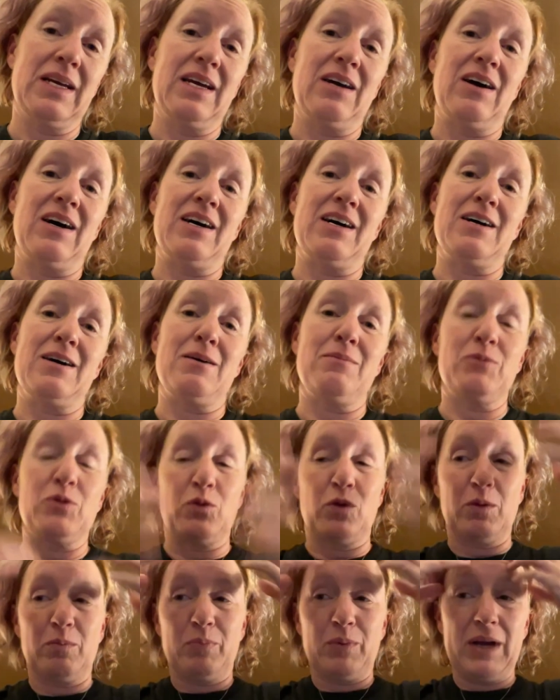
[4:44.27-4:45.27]

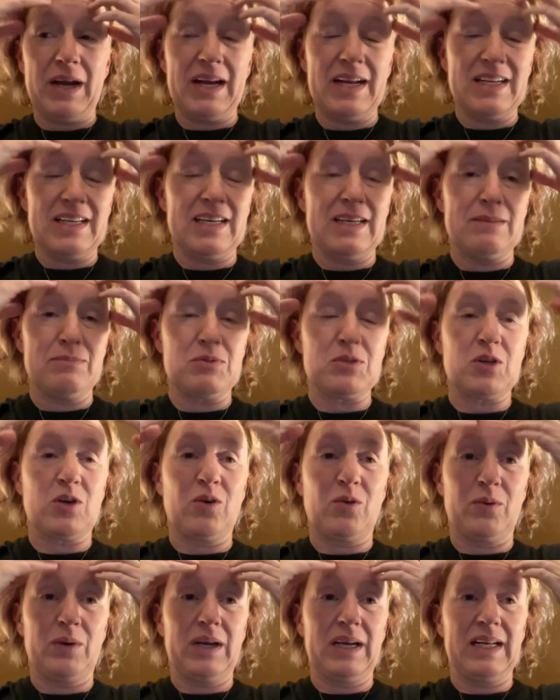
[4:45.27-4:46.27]
Your brain keeps
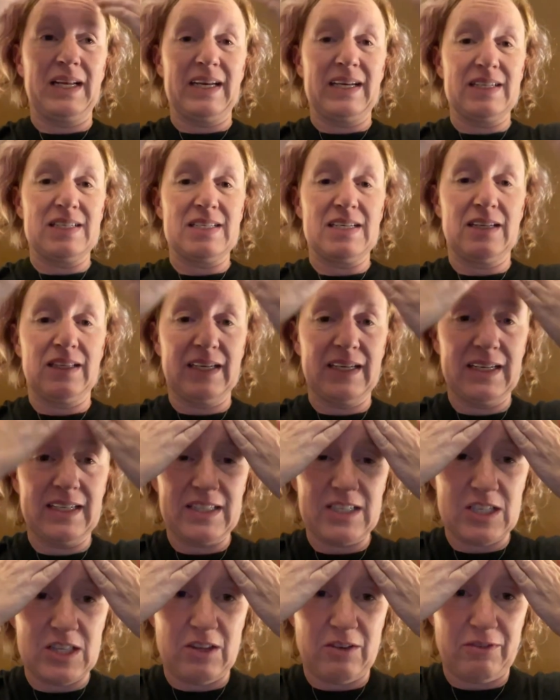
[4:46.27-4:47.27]
going until it
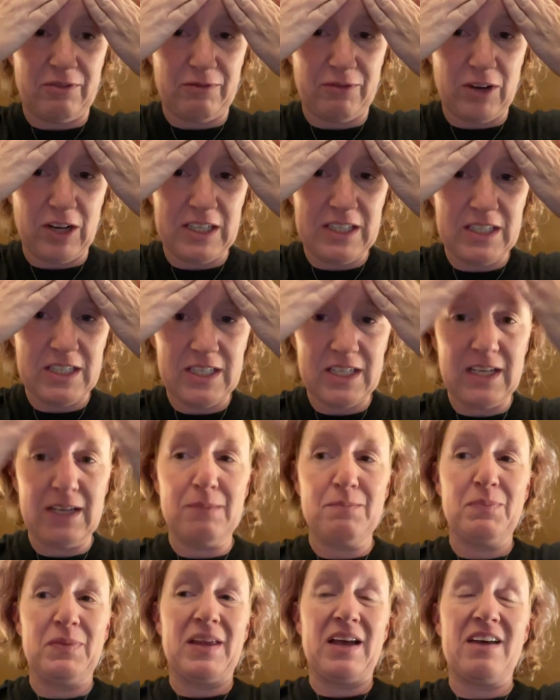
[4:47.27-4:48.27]
hits the front,
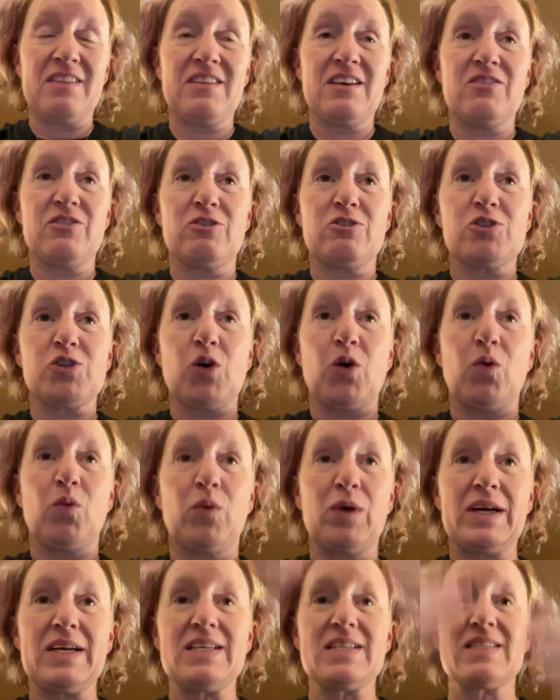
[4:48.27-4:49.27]
and then there's
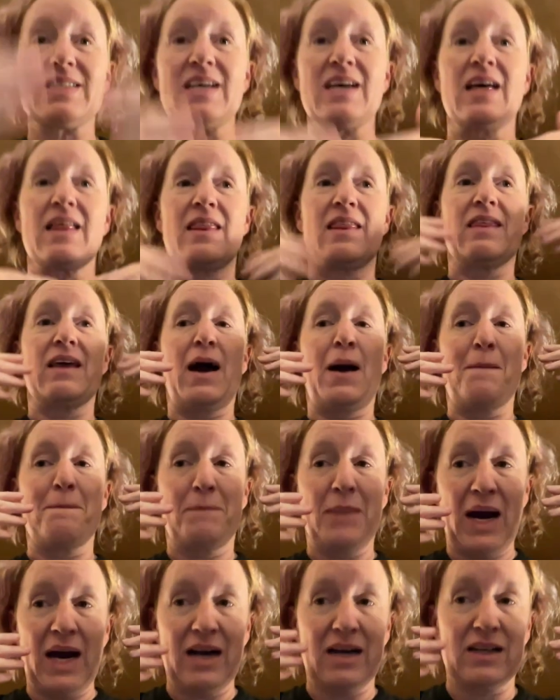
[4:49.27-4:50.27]
always that
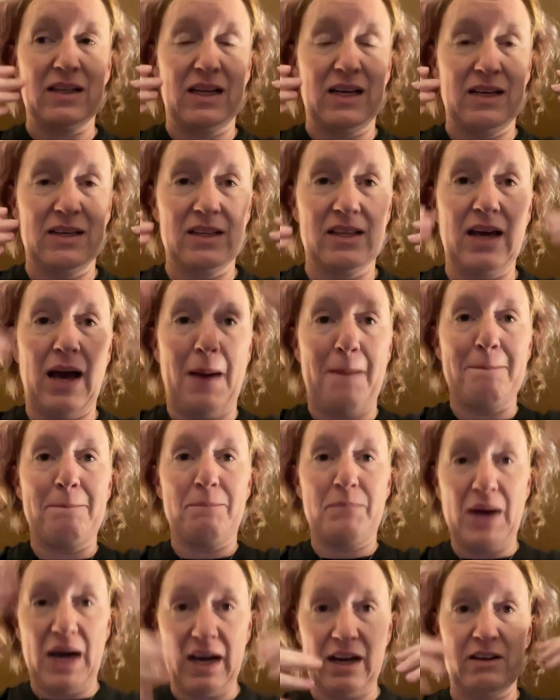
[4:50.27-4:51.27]

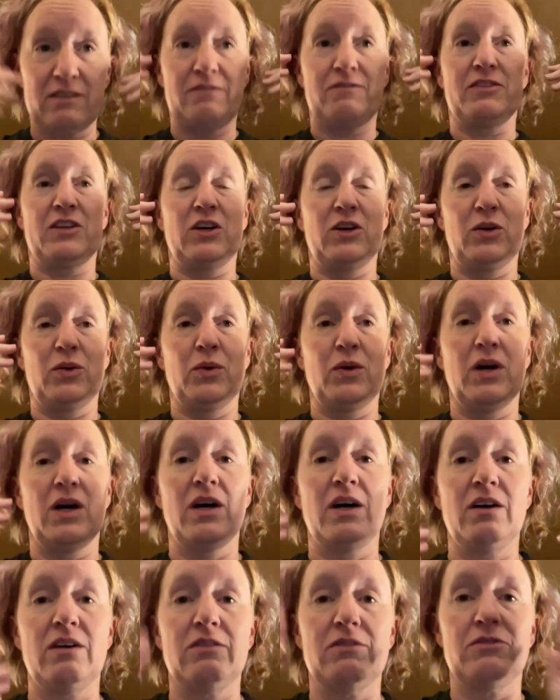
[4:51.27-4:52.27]
backflow
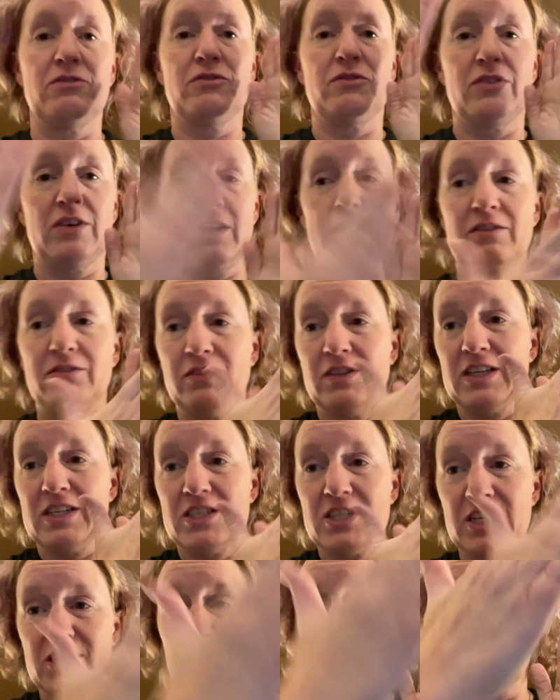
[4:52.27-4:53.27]
of the
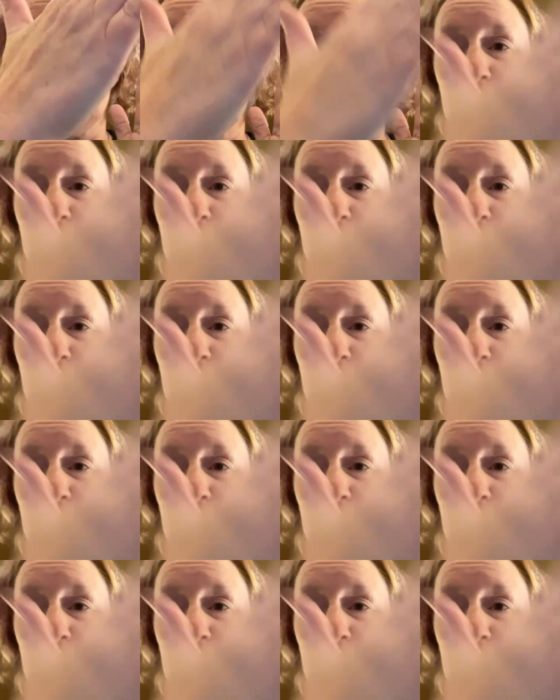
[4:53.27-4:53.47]
tissue.